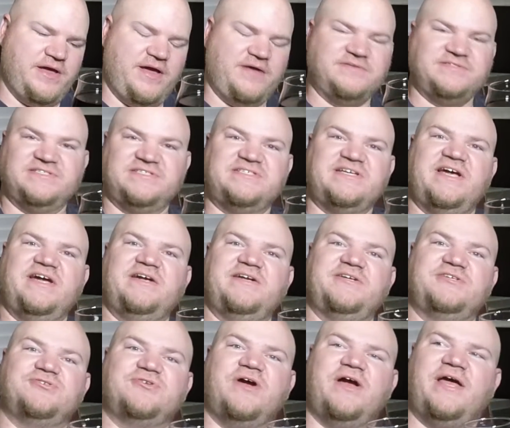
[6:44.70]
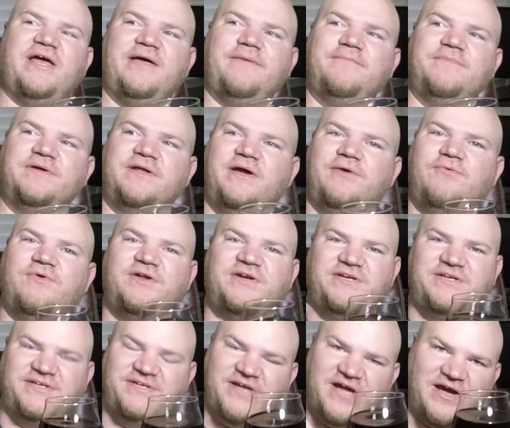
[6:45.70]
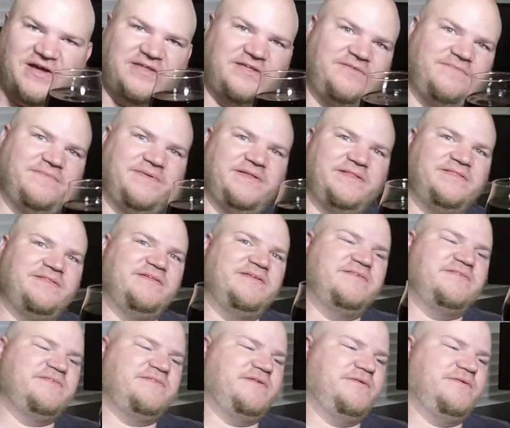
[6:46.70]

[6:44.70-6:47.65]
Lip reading: was excited to try it, but I wanted to document this.